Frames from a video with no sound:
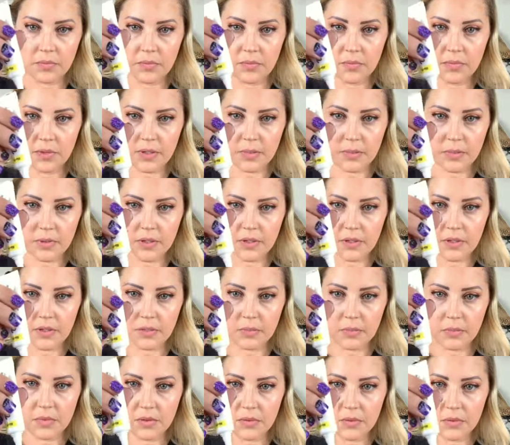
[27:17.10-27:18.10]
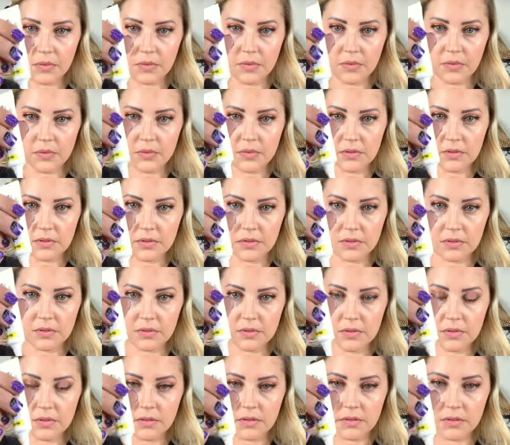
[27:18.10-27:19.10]
Pop out any bubbles.
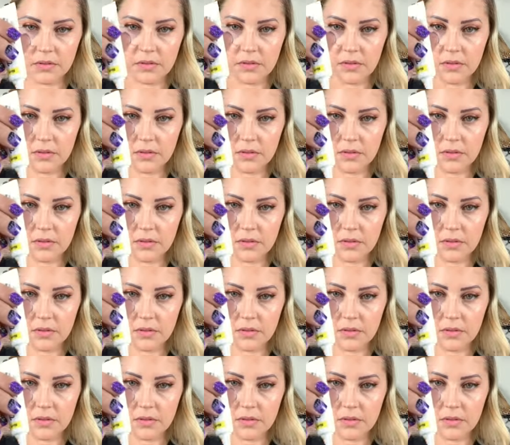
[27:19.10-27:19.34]
There